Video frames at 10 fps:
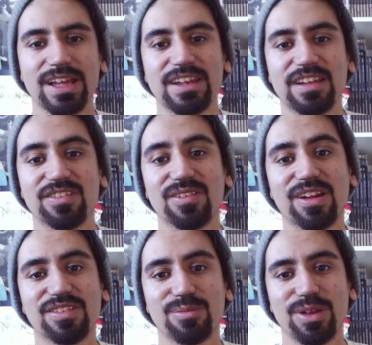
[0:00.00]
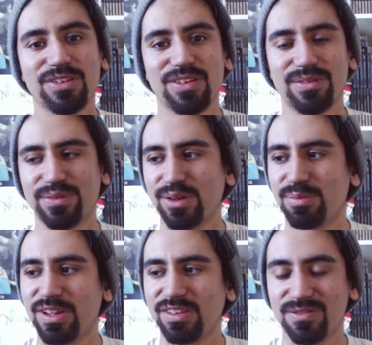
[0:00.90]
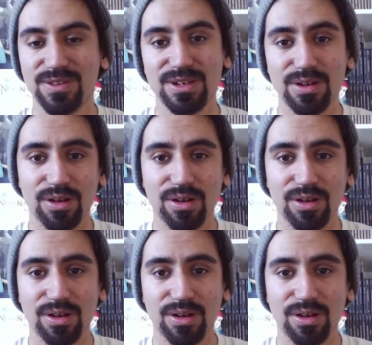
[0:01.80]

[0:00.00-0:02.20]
and that is Lost Dimension for the PS Vita,